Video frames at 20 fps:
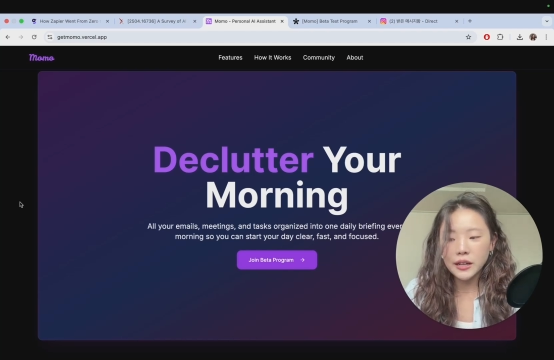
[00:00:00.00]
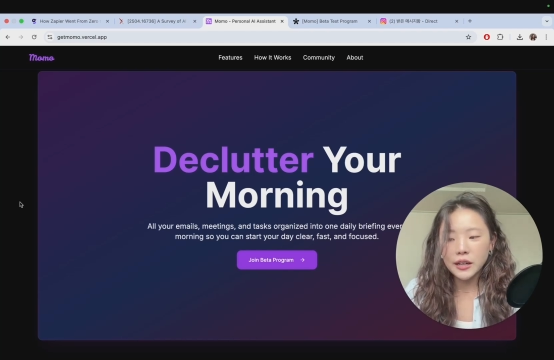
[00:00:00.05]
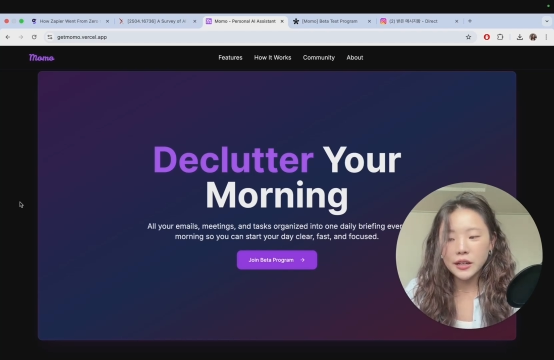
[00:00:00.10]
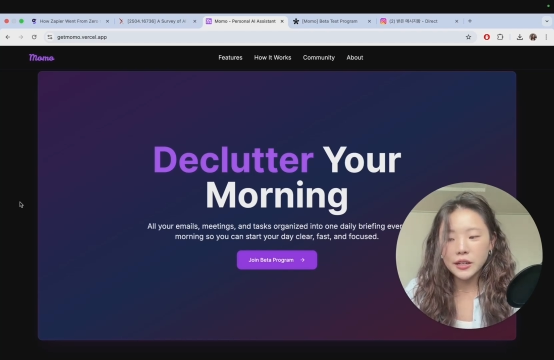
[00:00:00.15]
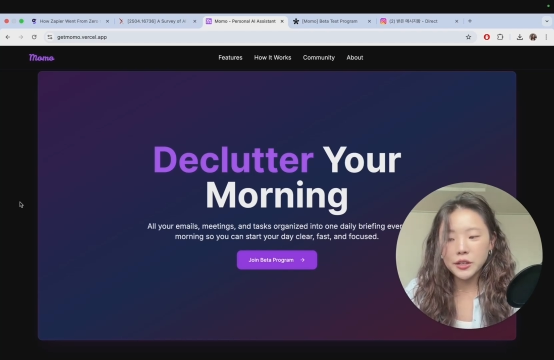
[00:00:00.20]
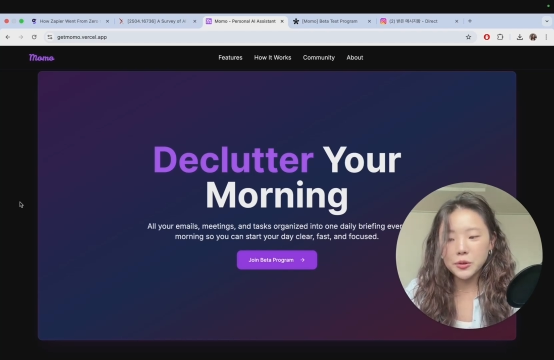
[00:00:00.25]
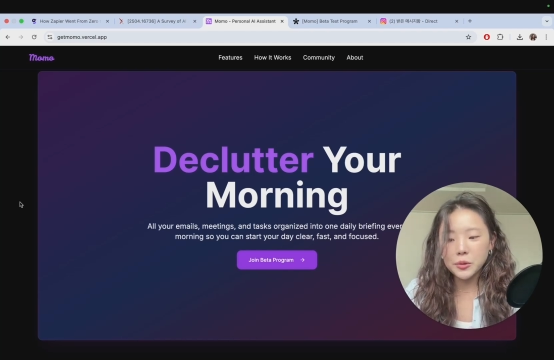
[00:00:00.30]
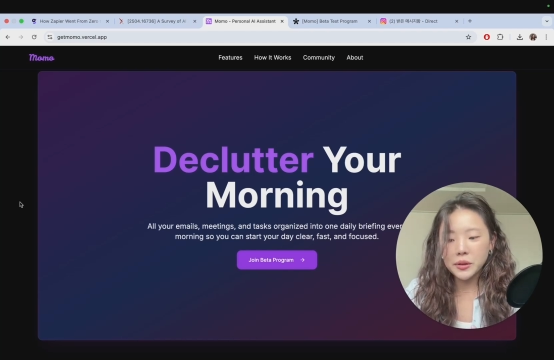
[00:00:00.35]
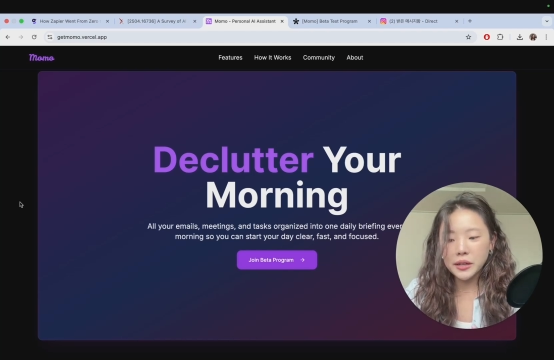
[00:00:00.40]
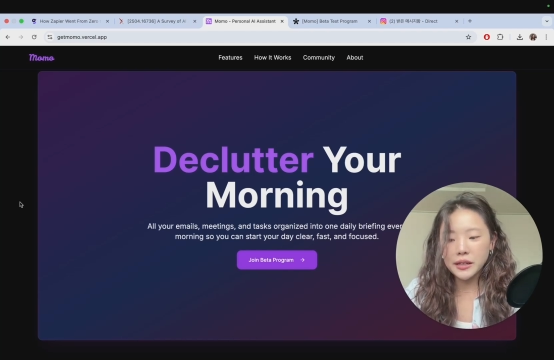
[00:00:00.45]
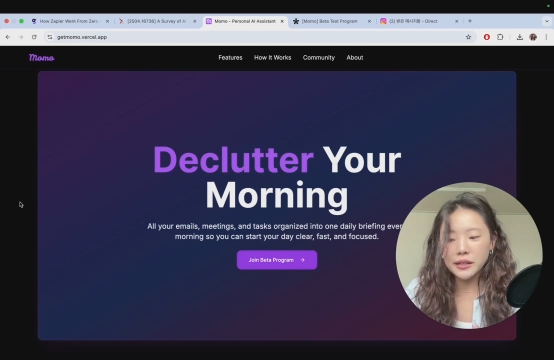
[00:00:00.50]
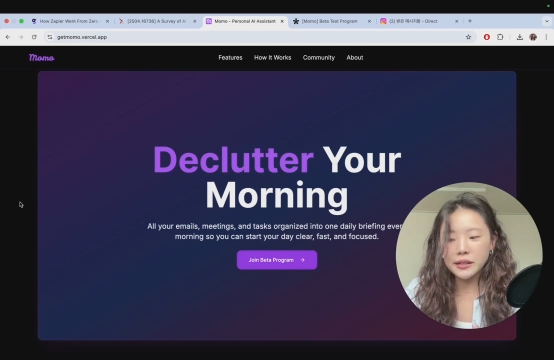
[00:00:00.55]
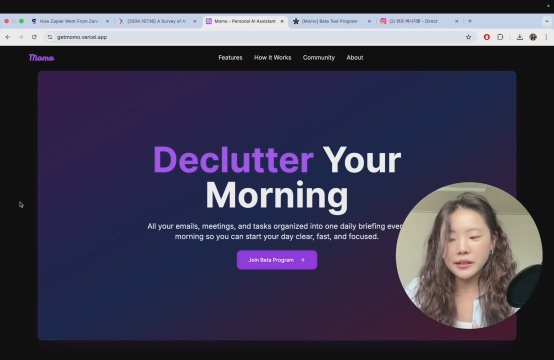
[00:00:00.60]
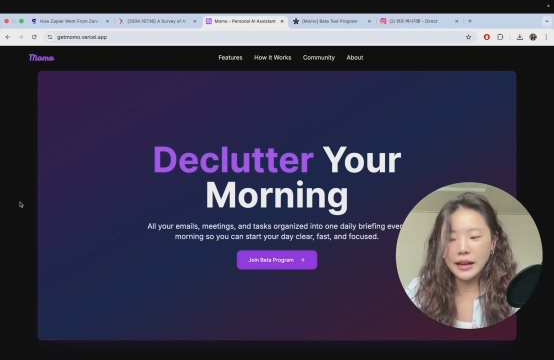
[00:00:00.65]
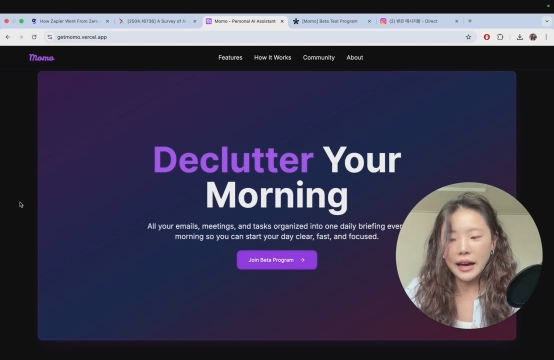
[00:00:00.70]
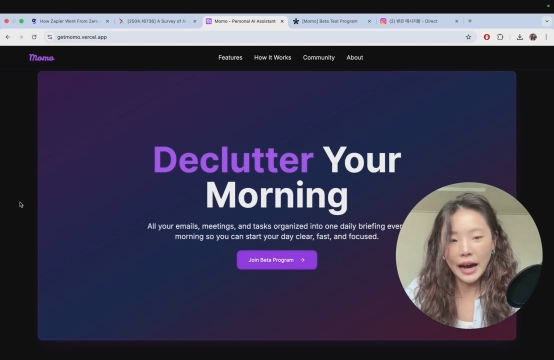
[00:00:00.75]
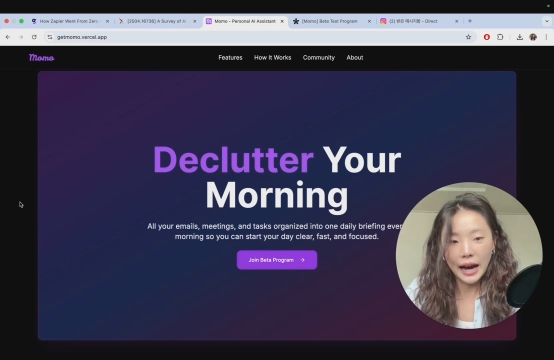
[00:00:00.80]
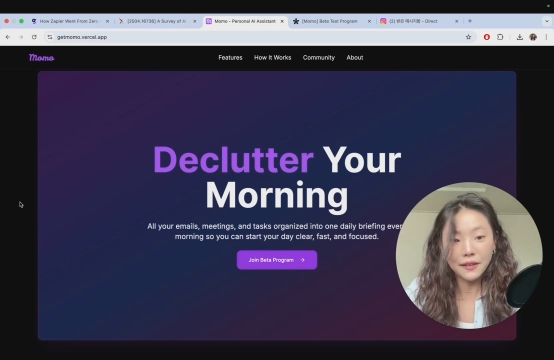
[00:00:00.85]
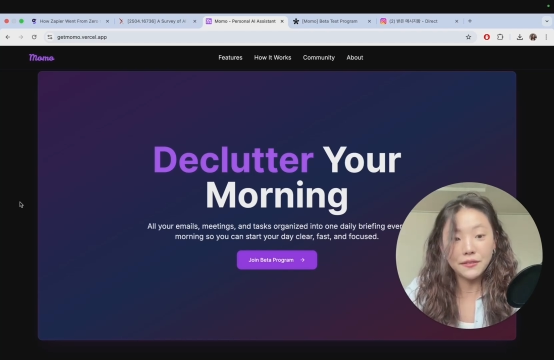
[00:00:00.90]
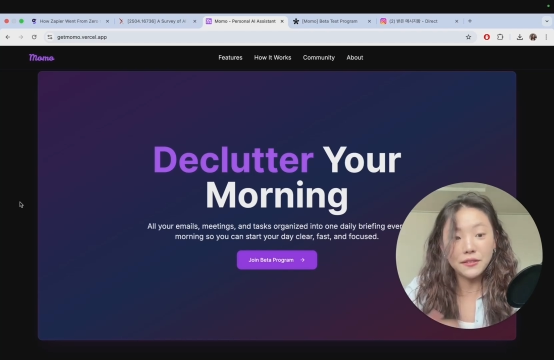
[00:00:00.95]
you
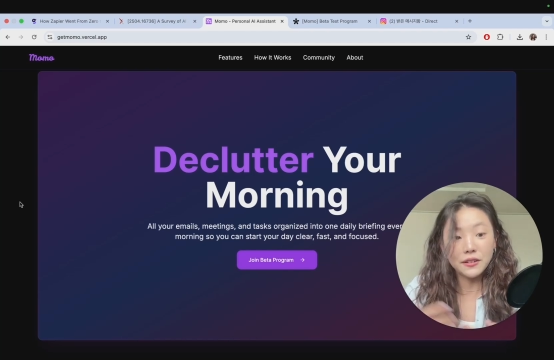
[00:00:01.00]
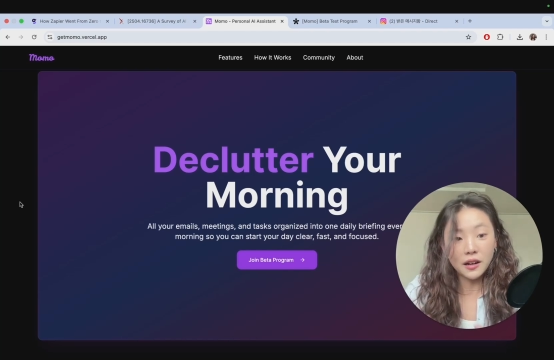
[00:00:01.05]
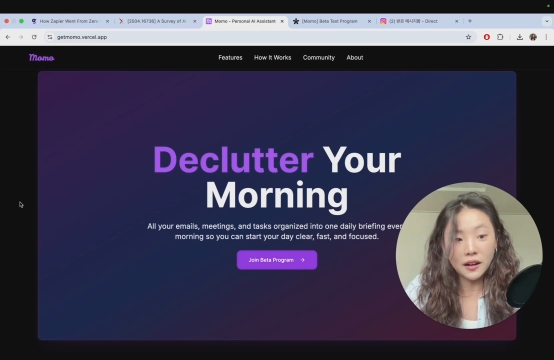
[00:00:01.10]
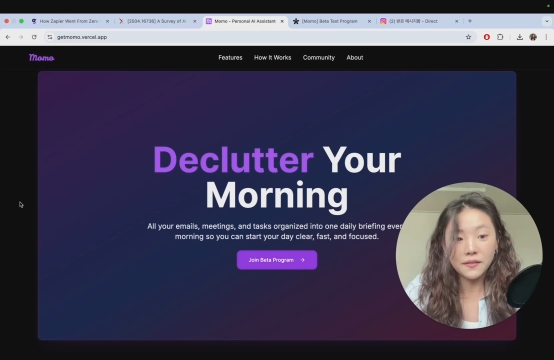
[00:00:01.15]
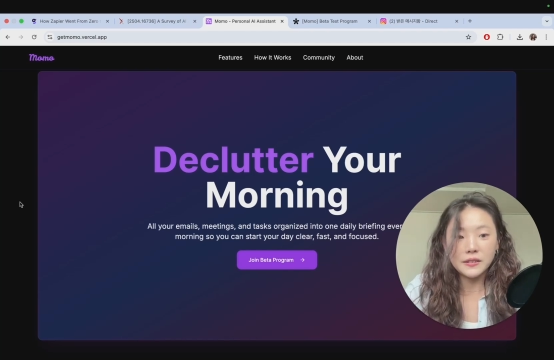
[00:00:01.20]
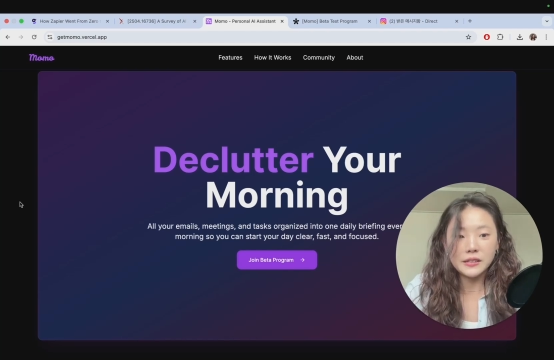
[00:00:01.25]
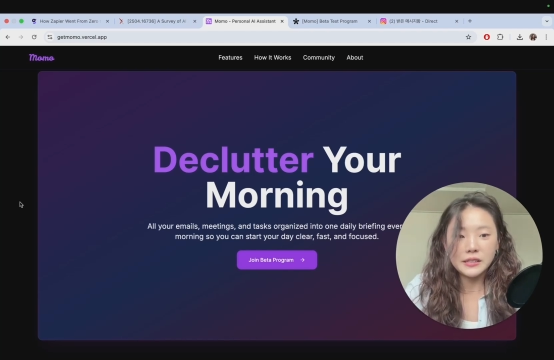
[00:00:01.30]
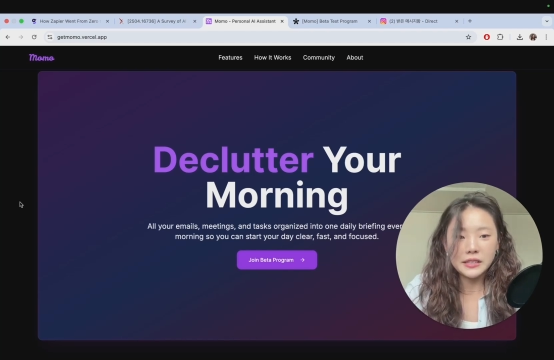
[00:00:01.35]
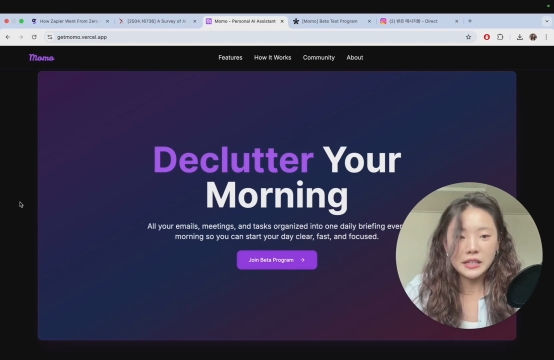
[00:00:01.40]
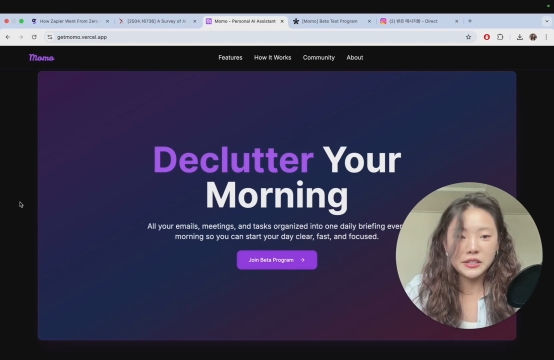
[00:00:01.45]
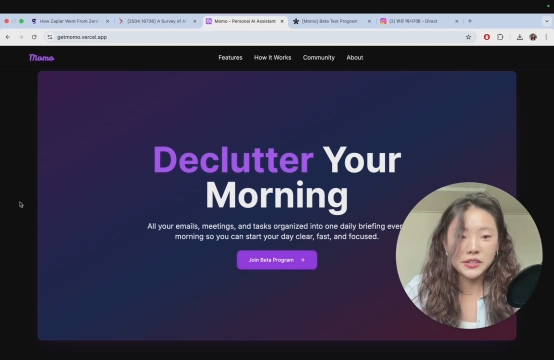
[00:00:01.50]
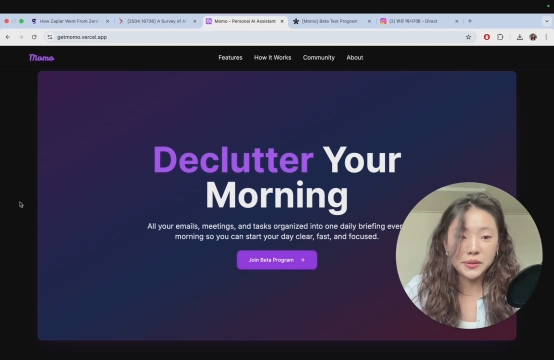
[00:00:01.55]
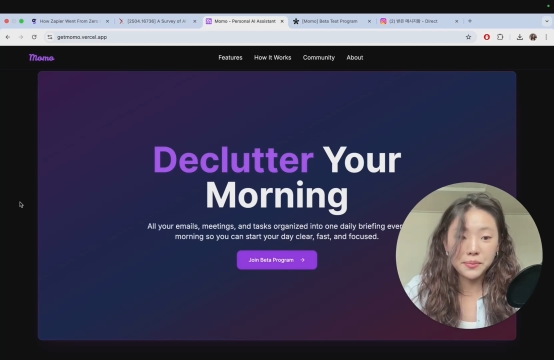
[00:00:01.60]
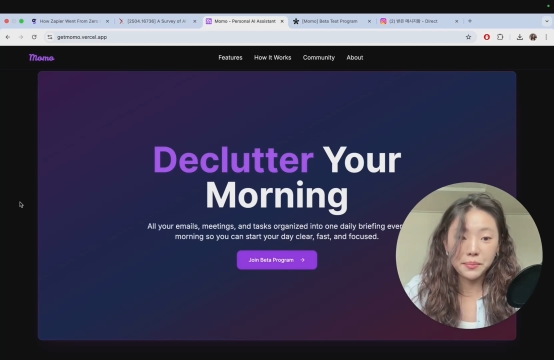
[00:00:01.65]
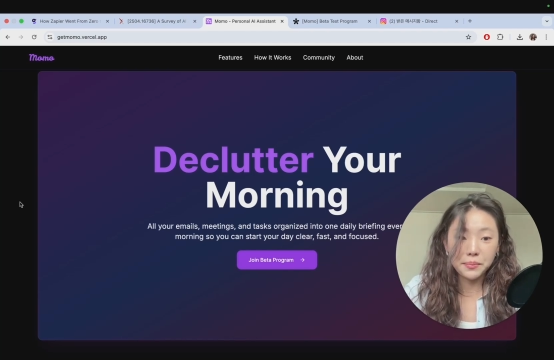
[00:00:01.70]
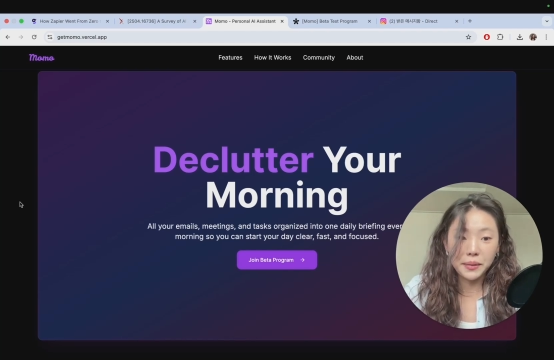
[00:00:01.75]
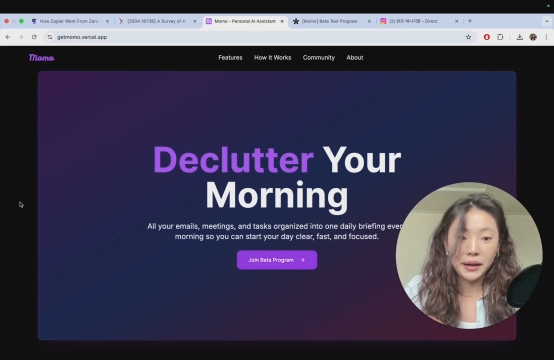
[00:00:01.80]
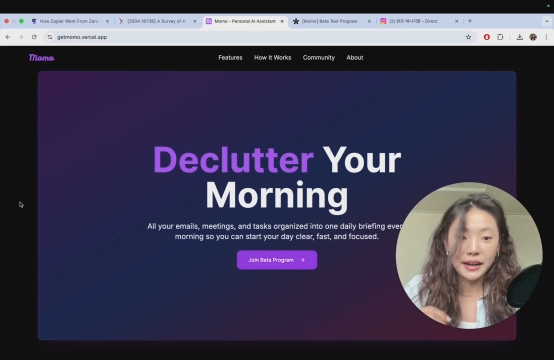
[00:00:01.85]
can have a conversation